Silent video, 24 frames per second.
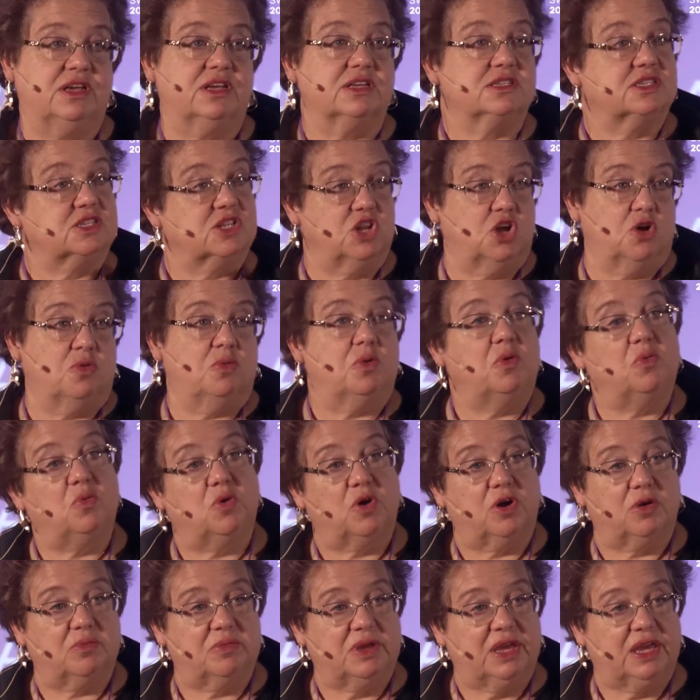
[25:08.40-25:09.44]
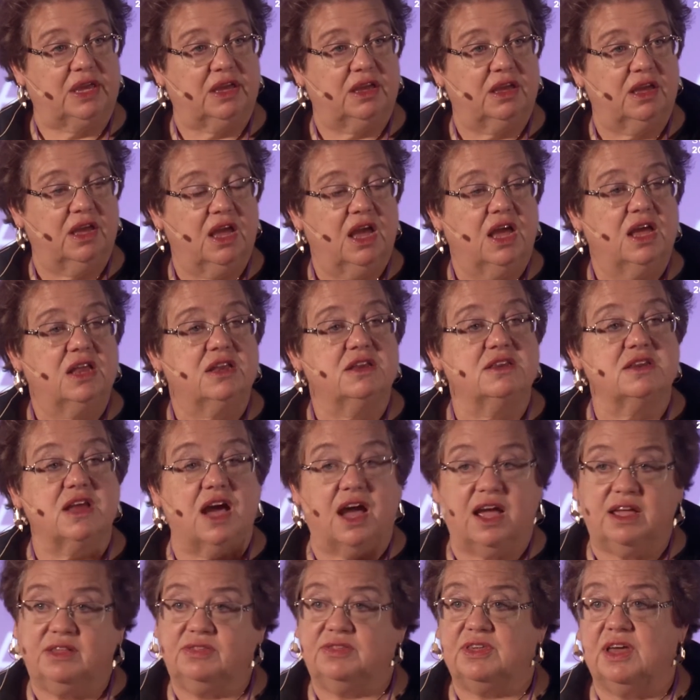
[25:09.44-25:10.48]
is global warming.
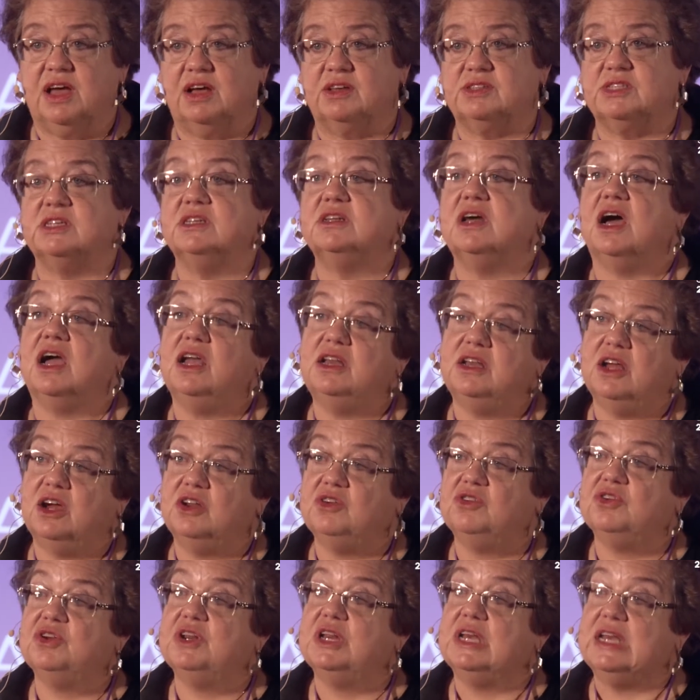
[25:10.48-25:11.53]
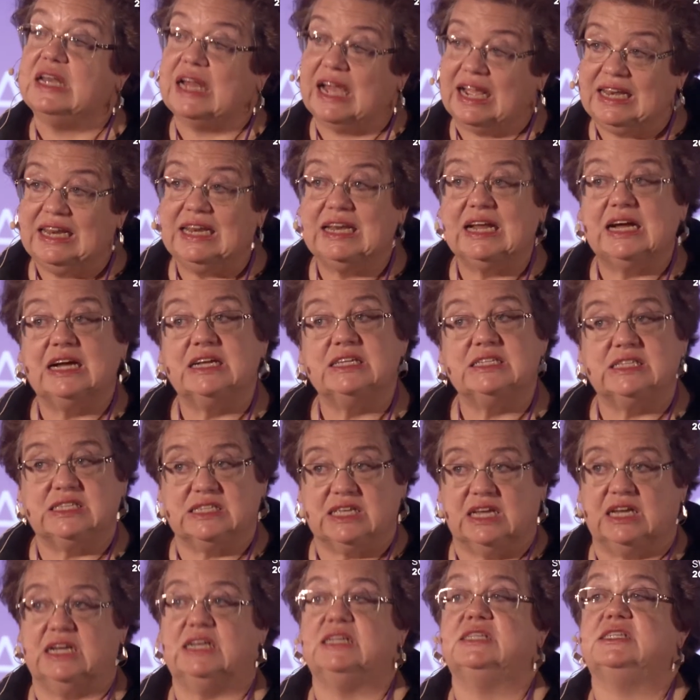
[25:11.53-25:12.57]
9,999
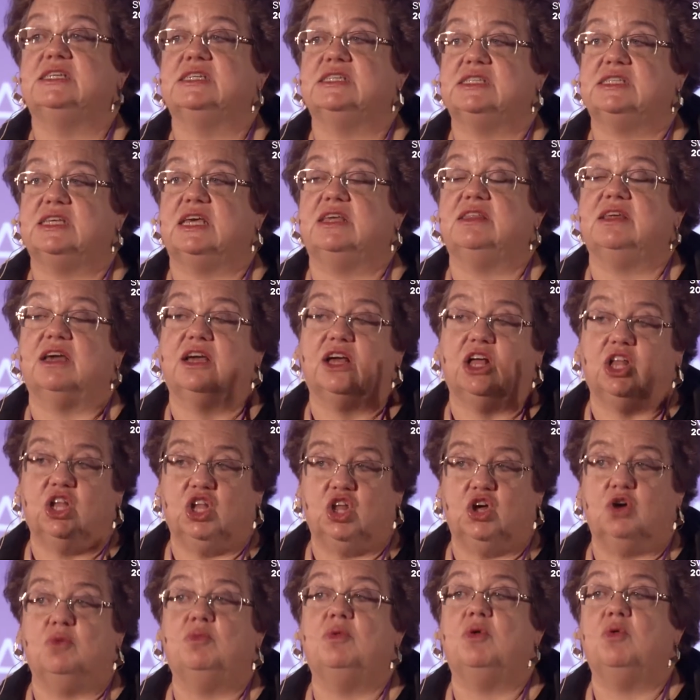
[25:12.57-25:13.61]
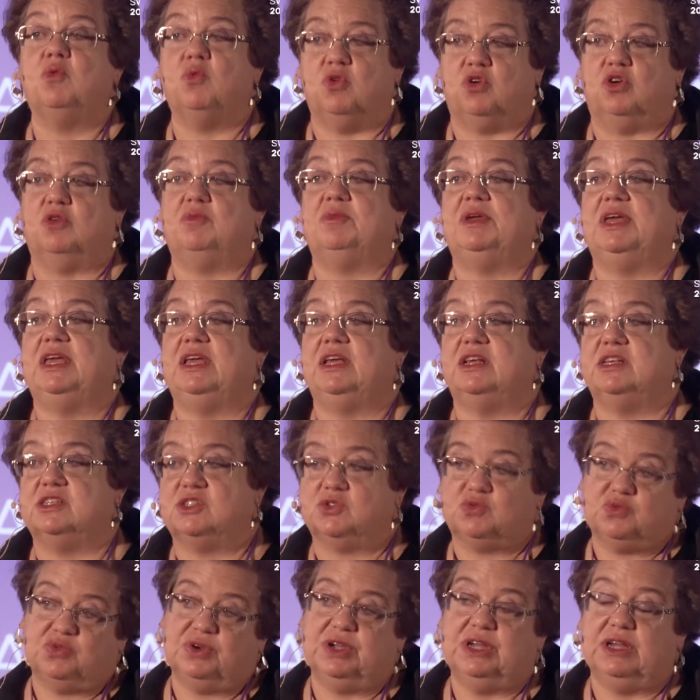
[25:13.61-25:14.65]
scientists say that global warming is
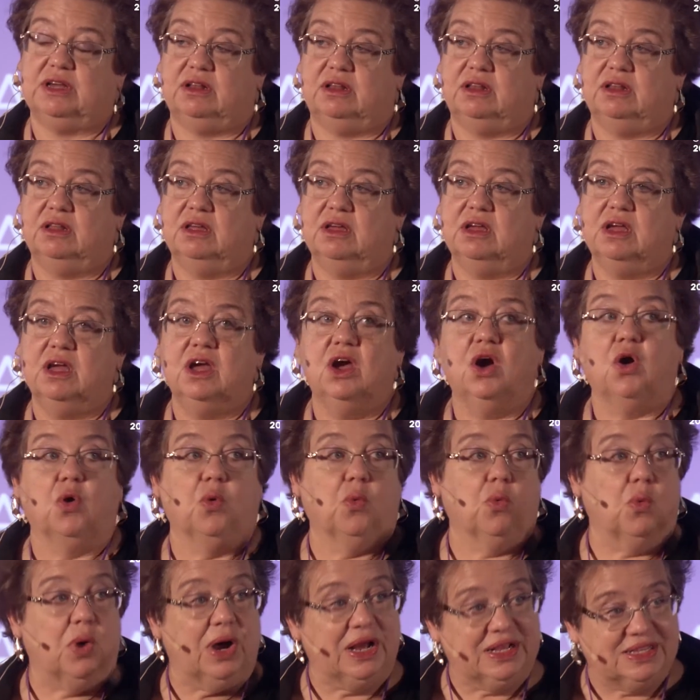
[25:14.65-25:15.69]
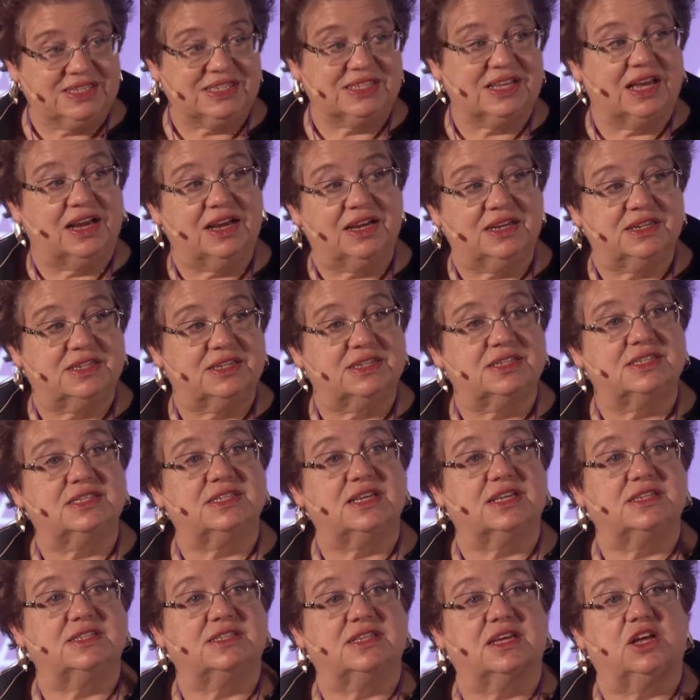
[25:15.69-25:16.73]
real. One scientist
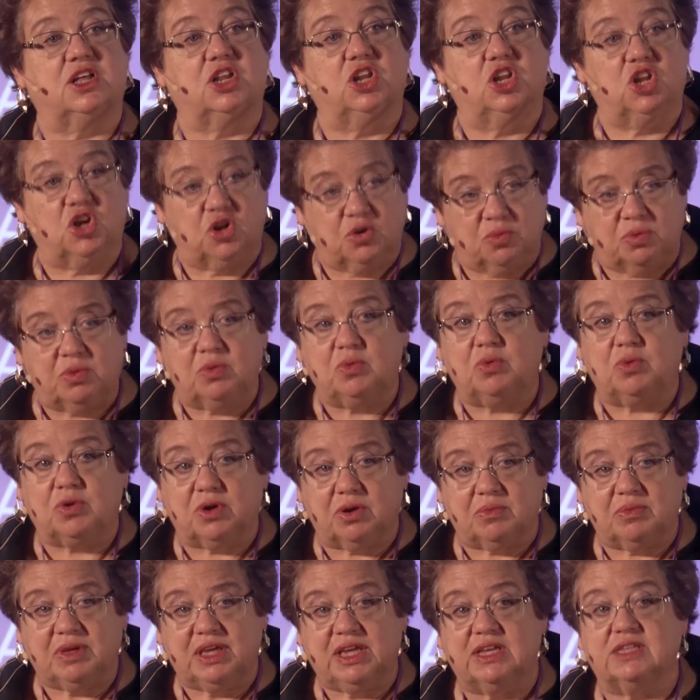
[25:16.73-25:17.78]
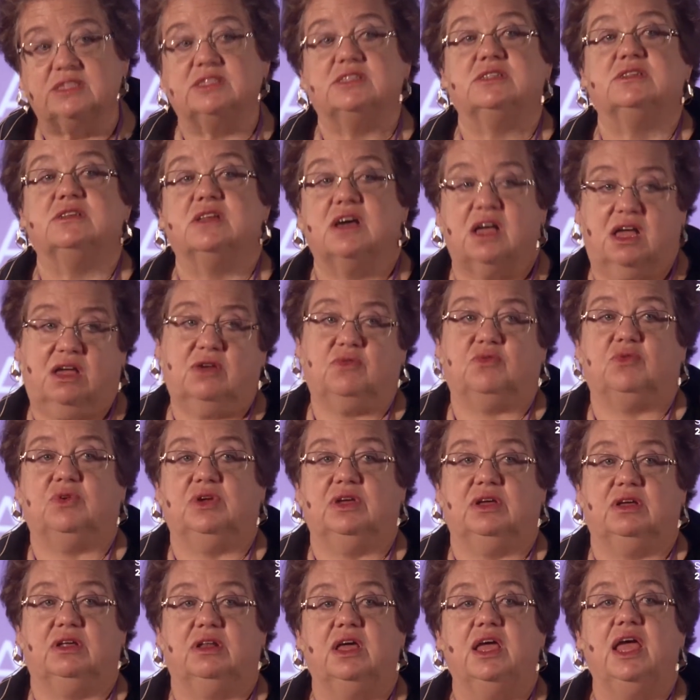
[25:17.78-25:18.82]
says that global warming is not
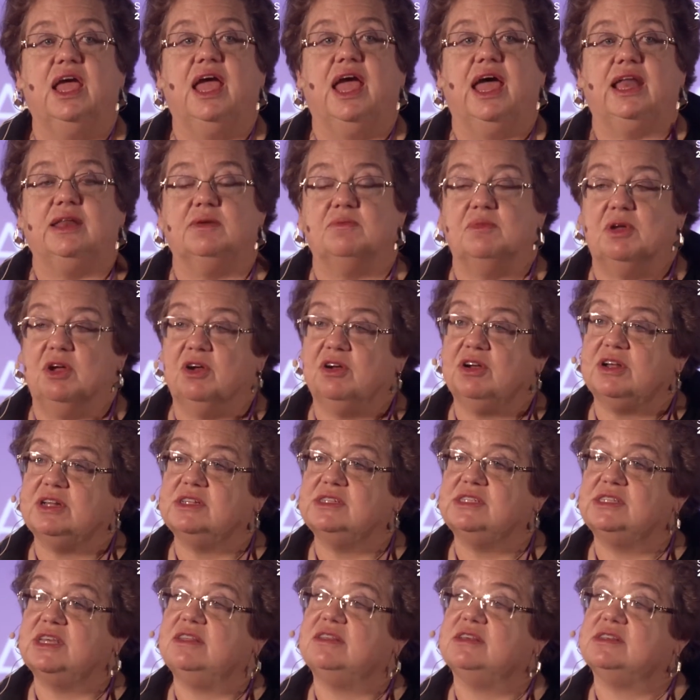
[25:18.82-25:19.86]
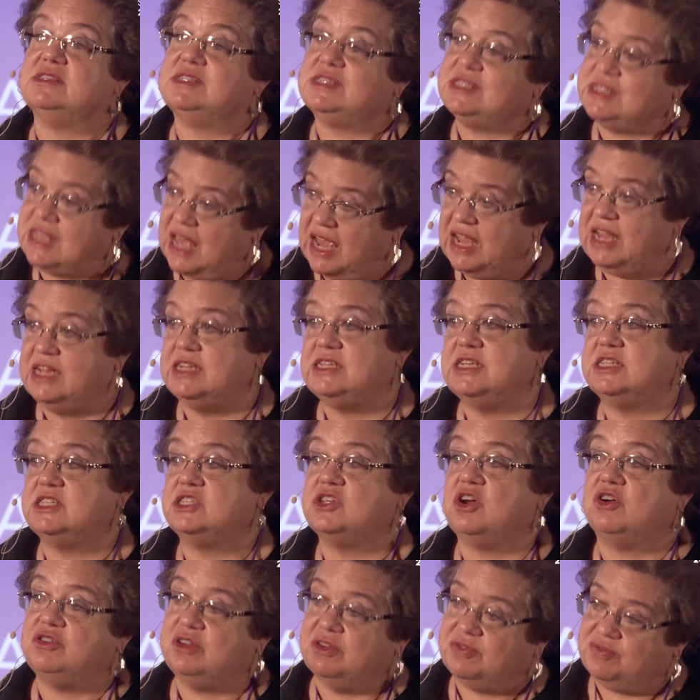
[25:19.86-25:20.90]
real, and Americans say the scientists
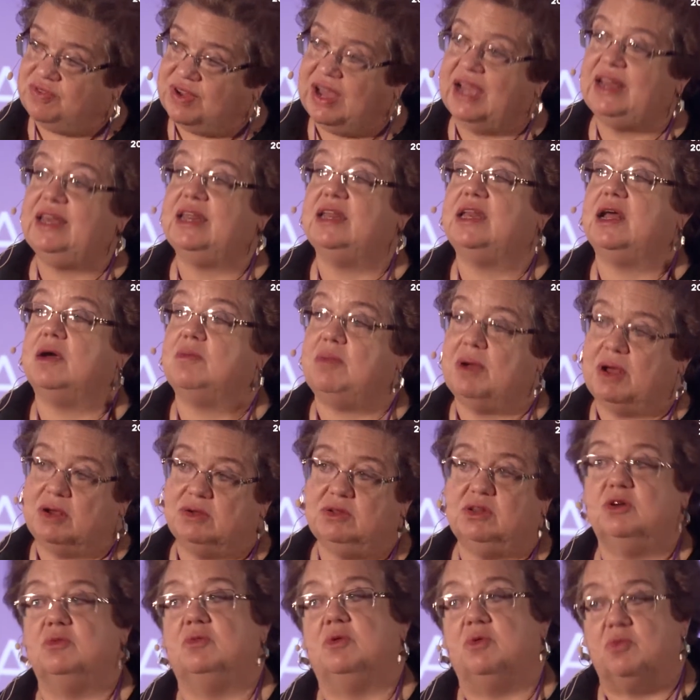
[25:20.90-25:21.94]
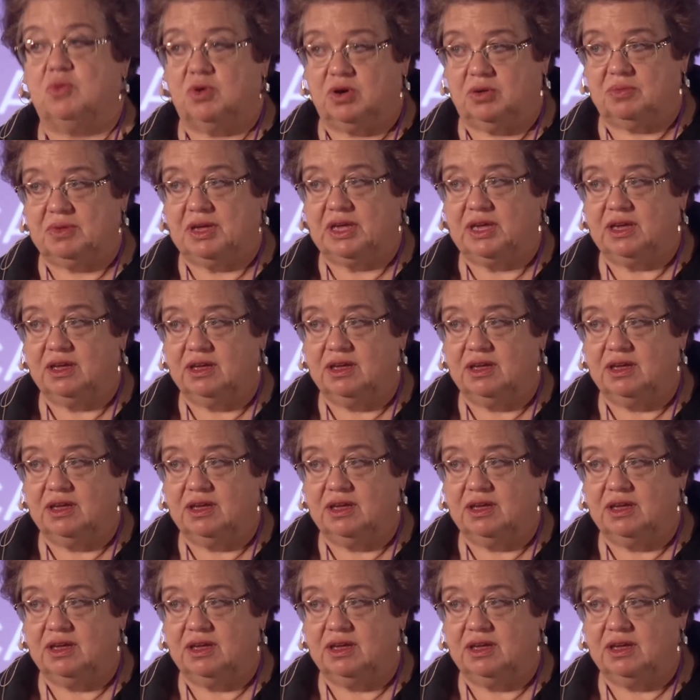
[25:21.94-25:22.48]
are divided about global warming.